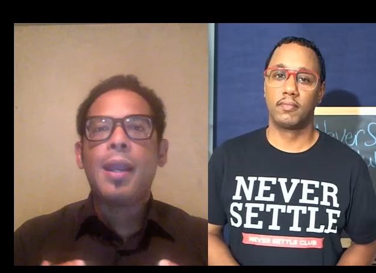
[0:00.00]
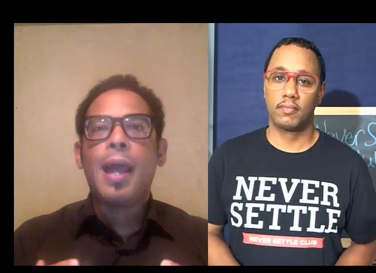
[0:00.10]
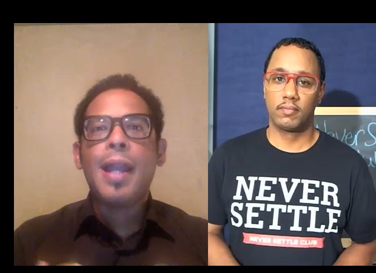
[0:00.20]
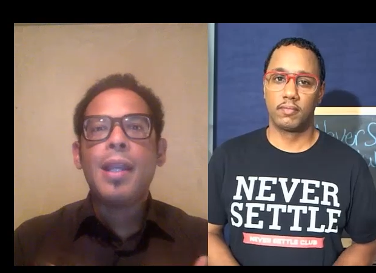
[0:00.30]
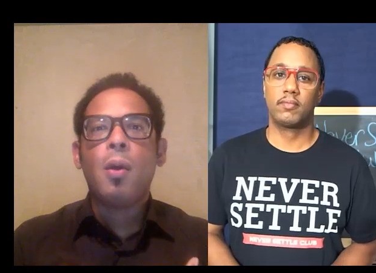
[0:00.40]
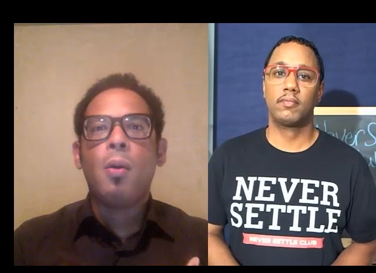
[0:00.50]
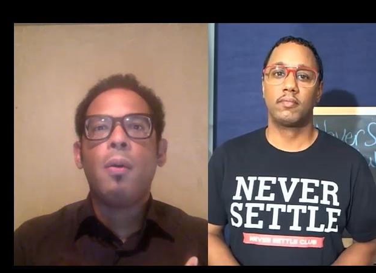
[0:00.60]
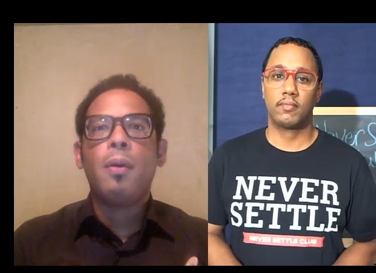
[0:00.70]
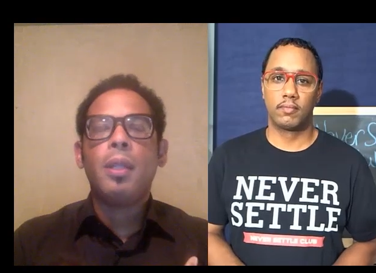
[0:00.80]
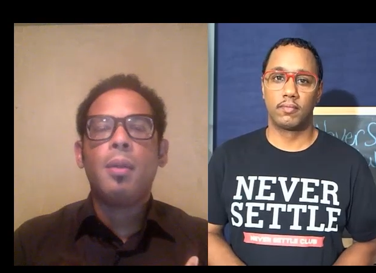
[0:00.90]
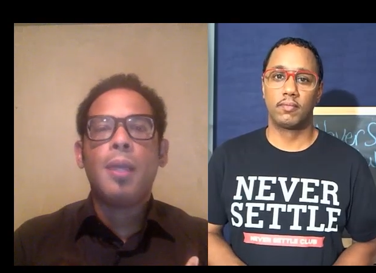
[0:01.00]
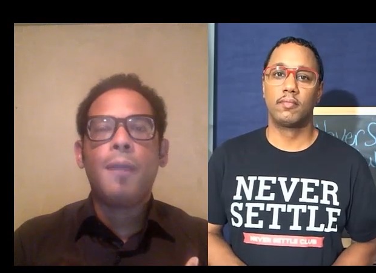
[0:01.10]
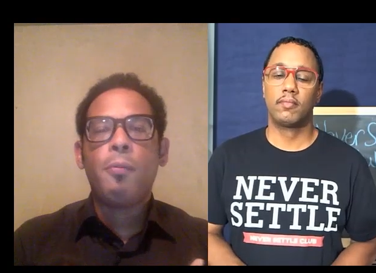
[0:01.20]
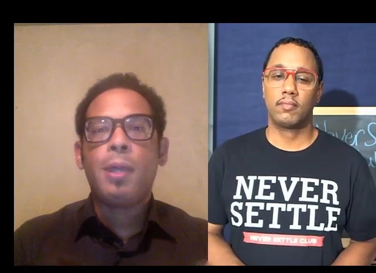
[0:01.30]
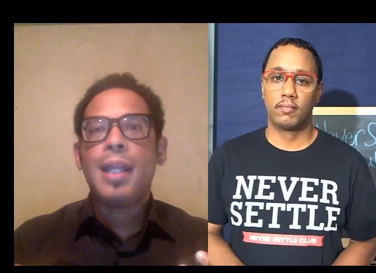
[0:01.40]
Speaker 1: for me, I, I know, you
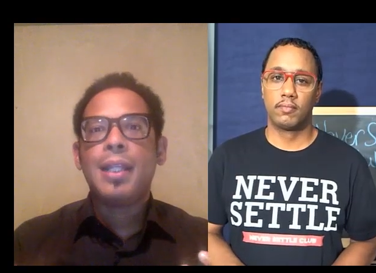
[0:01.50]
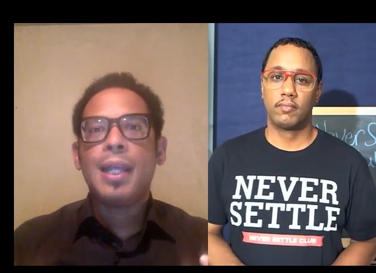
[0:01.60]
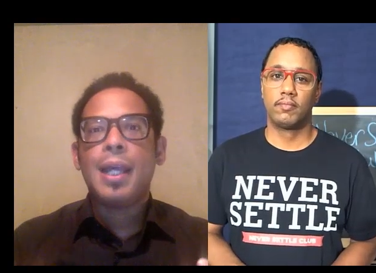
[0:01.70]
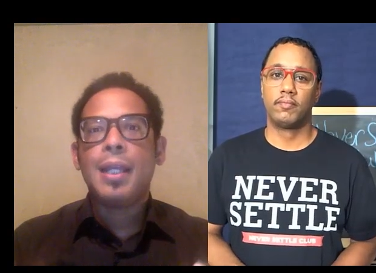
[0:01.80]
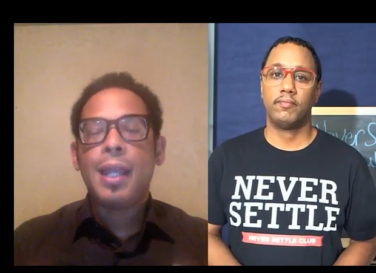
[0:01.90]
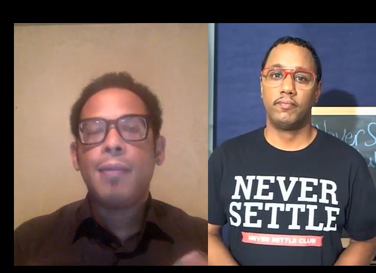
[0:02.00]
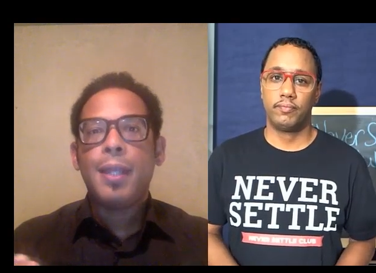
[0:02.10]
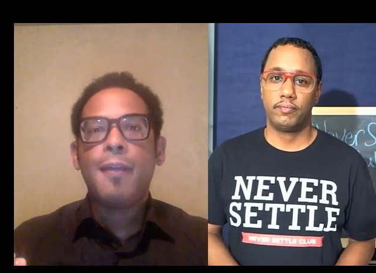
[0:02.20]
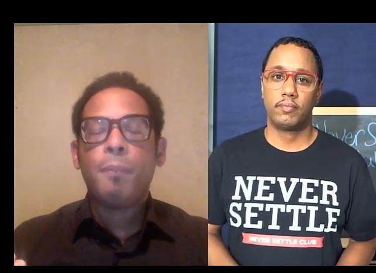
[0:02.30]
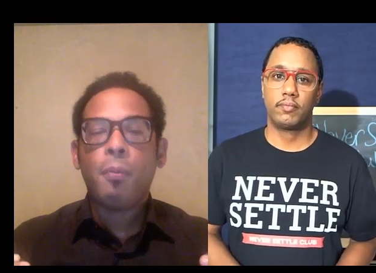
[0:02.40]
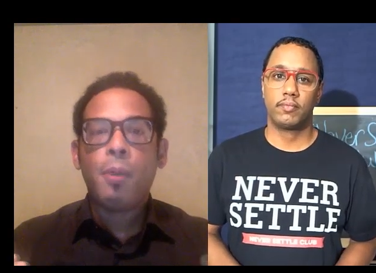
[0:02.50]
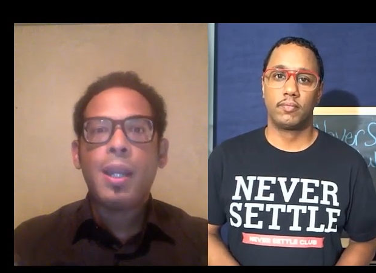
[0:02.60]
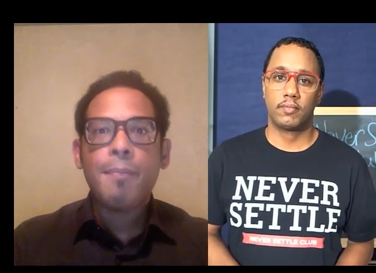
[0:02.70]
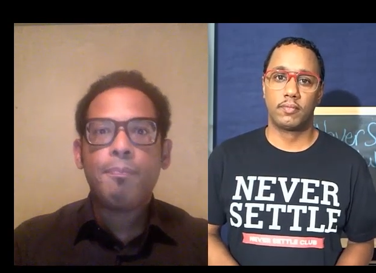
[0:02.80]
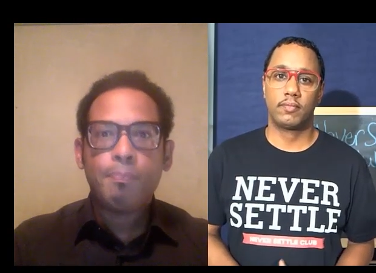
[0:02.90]
know, if and when I die, not if, but
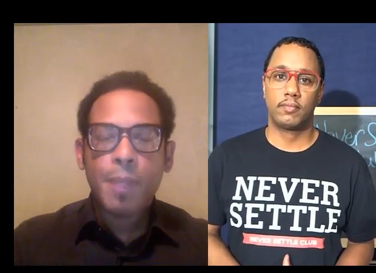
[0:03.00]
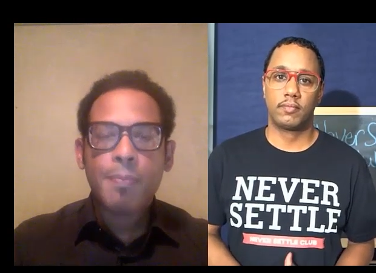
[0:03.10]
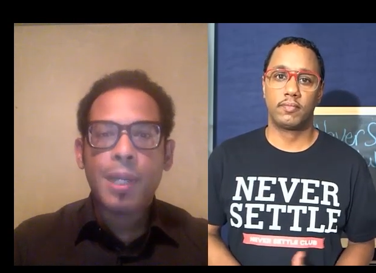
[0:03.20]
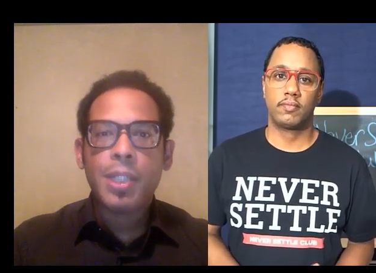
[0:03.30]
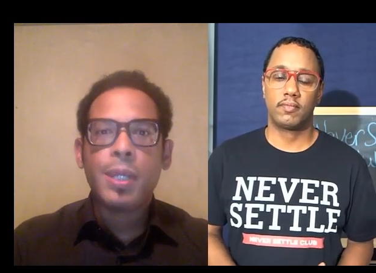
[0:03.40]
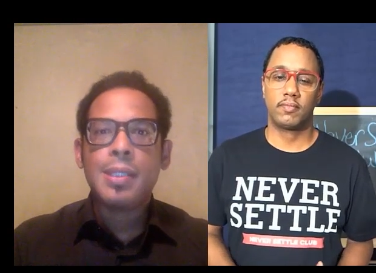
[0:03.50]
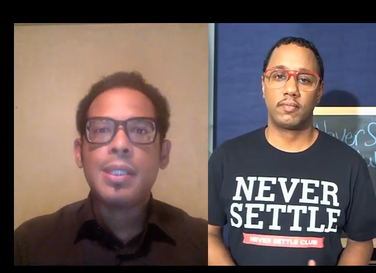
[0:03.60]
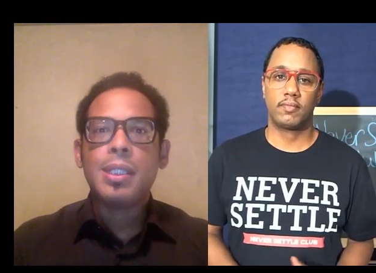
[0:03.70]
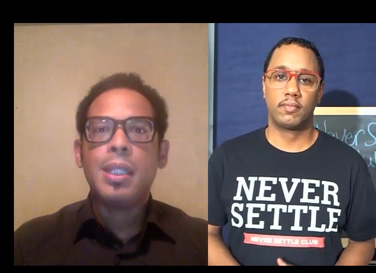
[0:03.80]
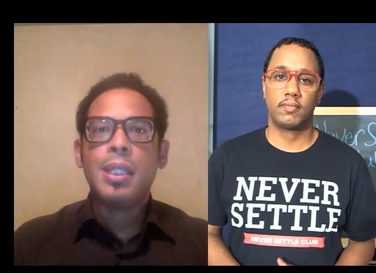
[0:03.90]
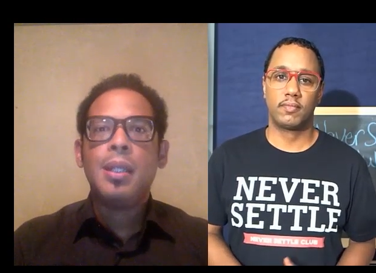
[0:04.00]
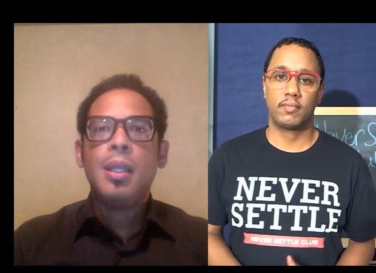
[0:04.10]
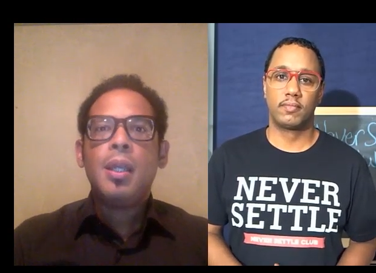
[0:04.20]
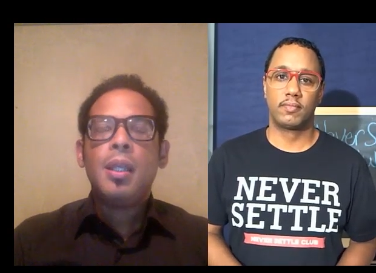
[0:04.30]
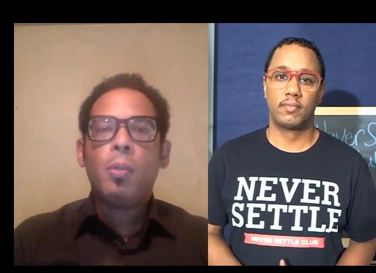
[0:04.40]
when I make my
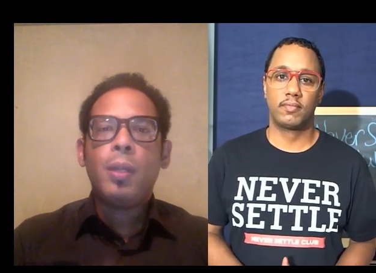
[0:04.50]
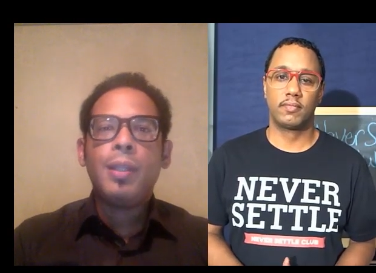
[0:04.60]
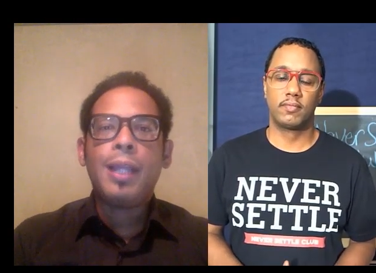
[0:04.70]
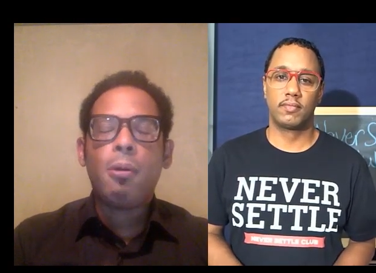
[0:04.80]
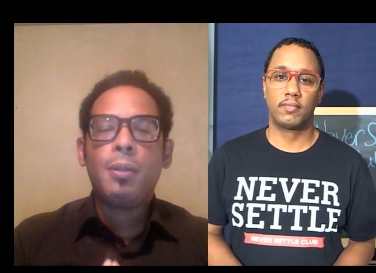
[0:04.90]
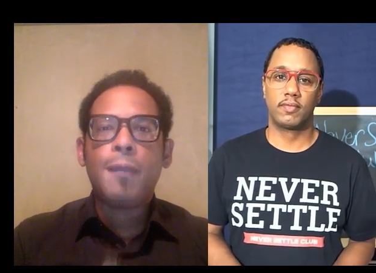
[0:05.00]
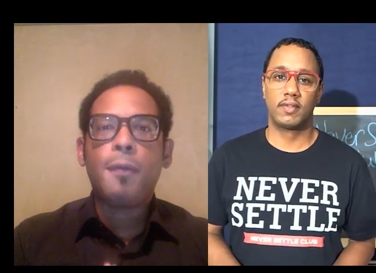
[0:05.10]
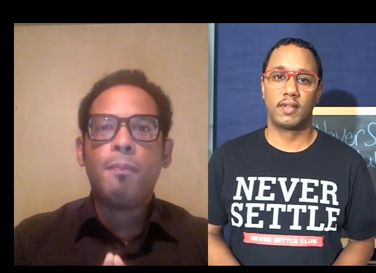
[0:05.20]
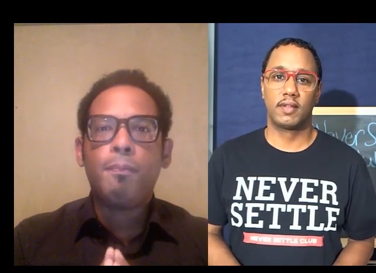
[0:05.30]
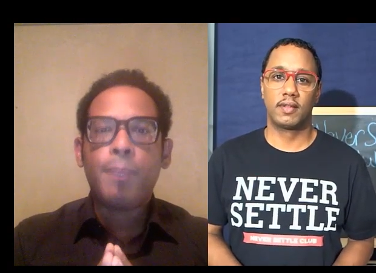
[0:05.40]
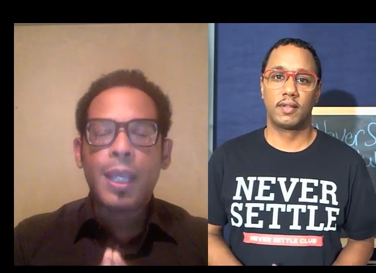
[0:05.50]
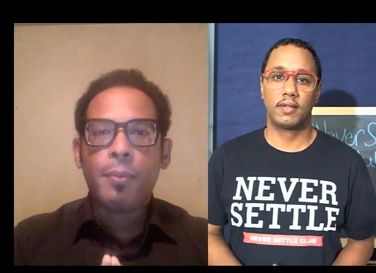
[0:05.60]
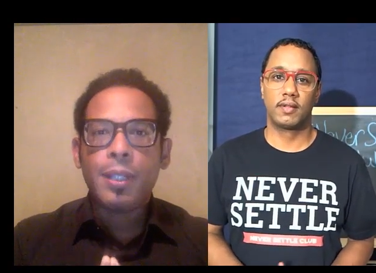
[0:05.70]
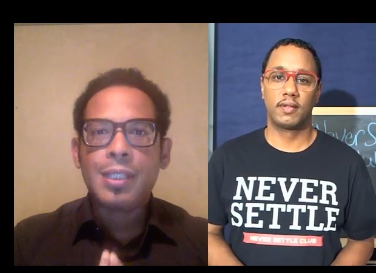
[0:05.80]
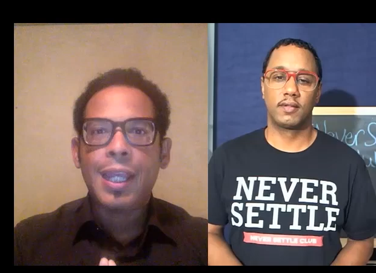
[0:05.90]
transition, the one thing I will never
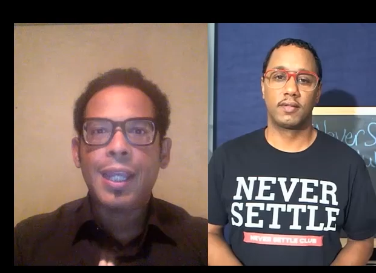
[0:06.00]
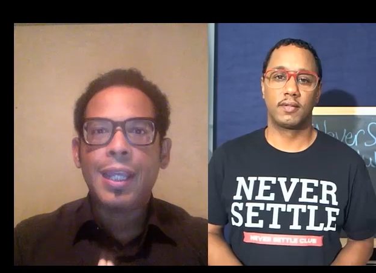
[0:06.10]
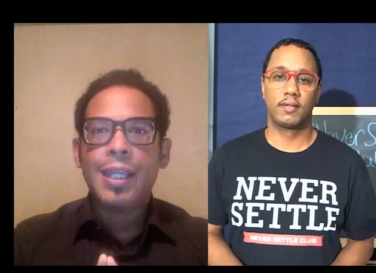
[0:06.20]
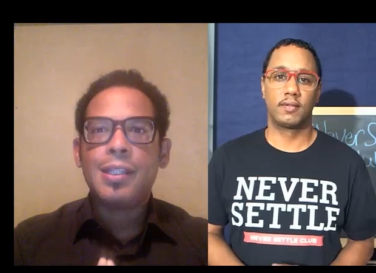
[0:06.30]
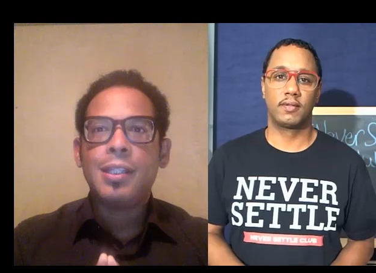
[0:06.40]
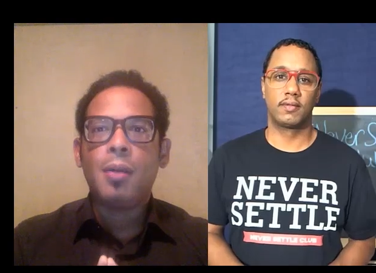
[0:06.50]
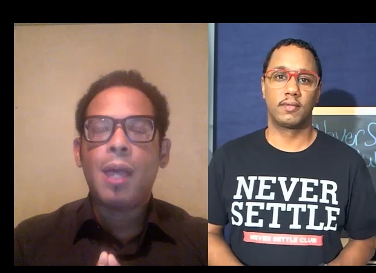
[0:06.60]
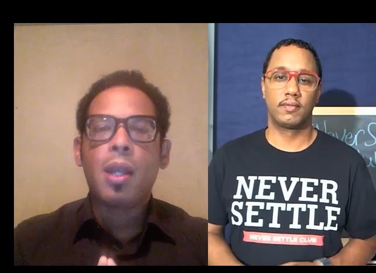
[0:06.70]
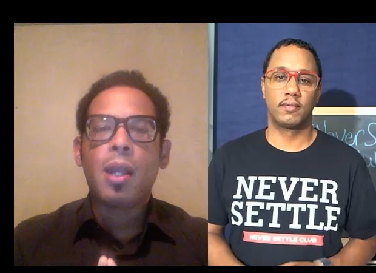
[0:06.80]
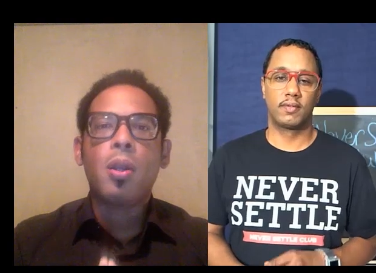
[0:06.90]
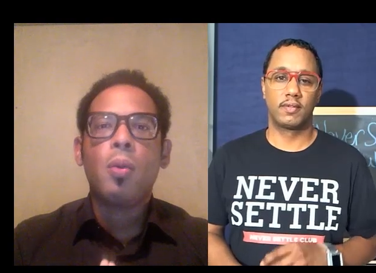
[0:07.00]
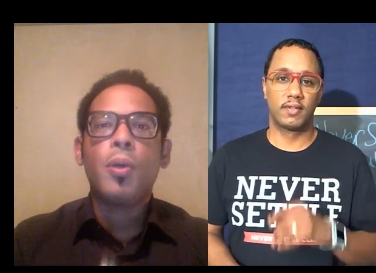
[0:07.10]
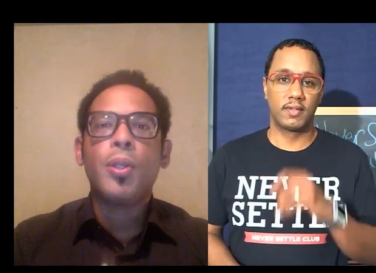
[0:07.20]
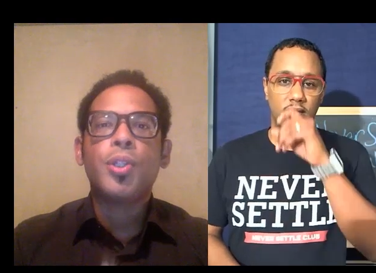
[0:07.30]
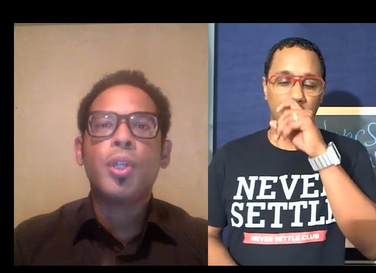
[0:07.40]
be able to say is, you know, I
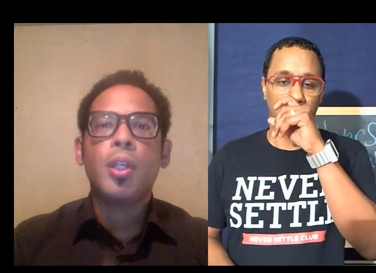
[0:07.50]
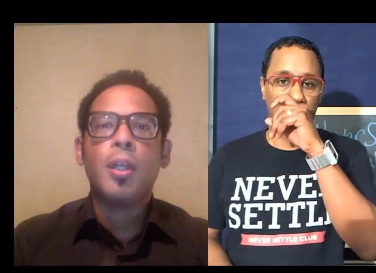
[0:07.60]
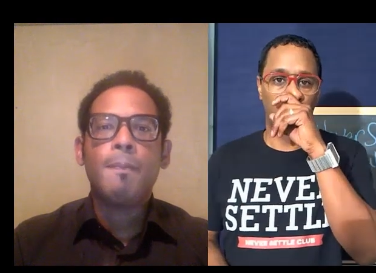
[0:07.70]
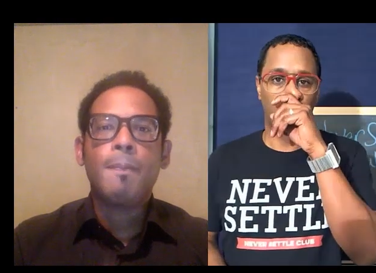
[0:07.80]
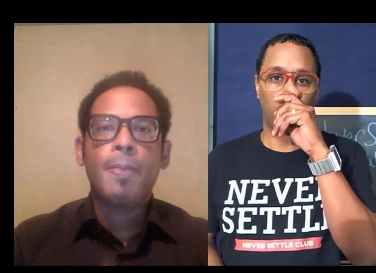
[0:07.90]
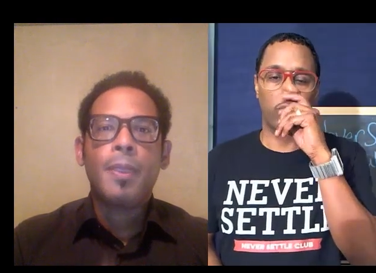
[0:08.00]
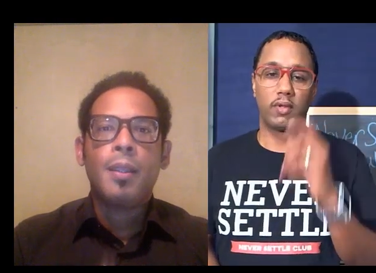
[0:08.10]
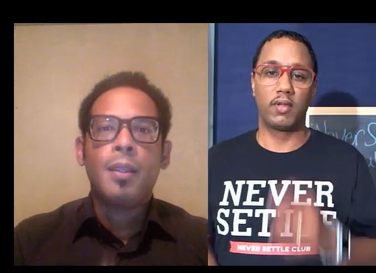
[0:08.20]
coulda, woulda, shoulda.